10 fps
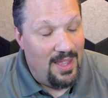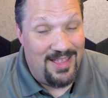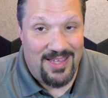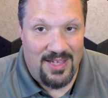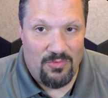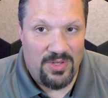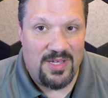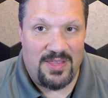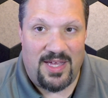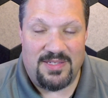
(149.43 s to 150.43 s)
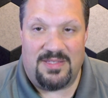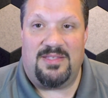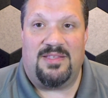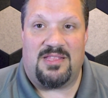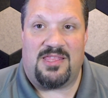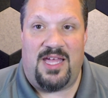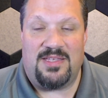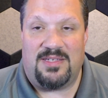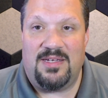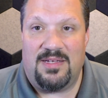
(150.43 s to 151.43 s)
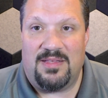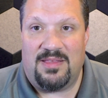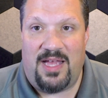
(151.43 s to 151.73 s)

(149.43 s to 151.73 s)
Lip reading: And really, that's it.